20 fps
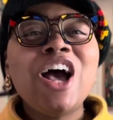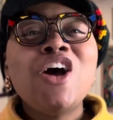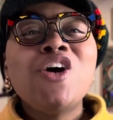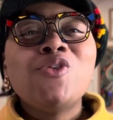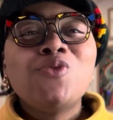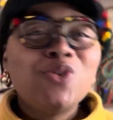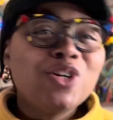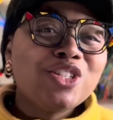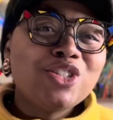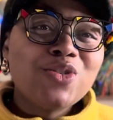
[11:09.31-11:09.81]

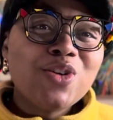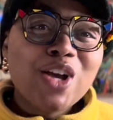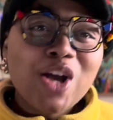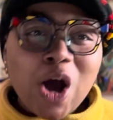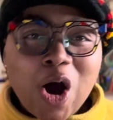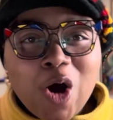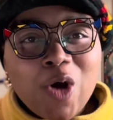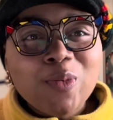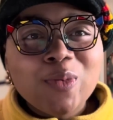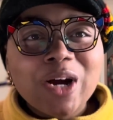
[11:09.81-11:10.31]
We're doing
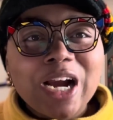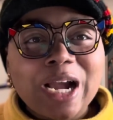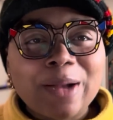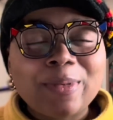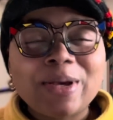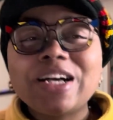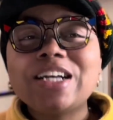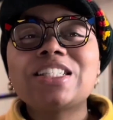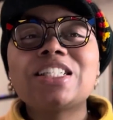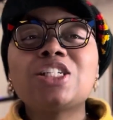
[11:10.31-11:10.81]
homework
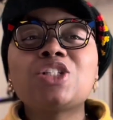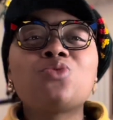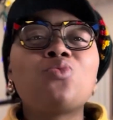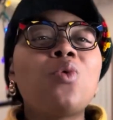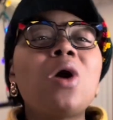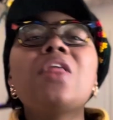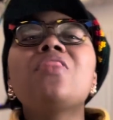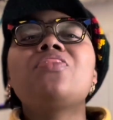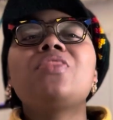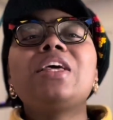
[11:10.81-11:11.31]
because it's
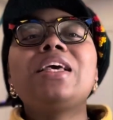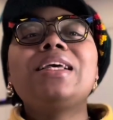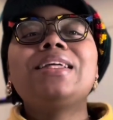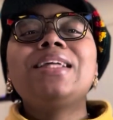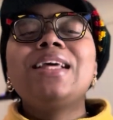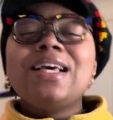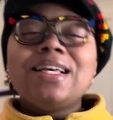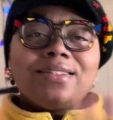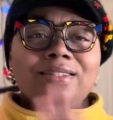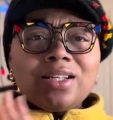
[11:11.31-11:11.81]
one thing
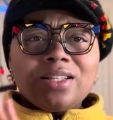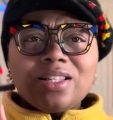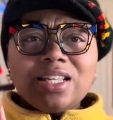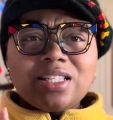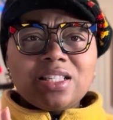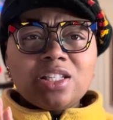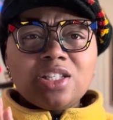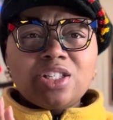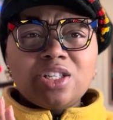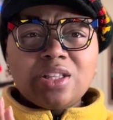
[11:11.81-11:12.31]
to
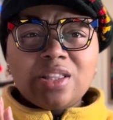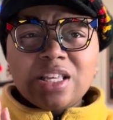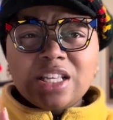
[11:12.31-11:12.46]
listen to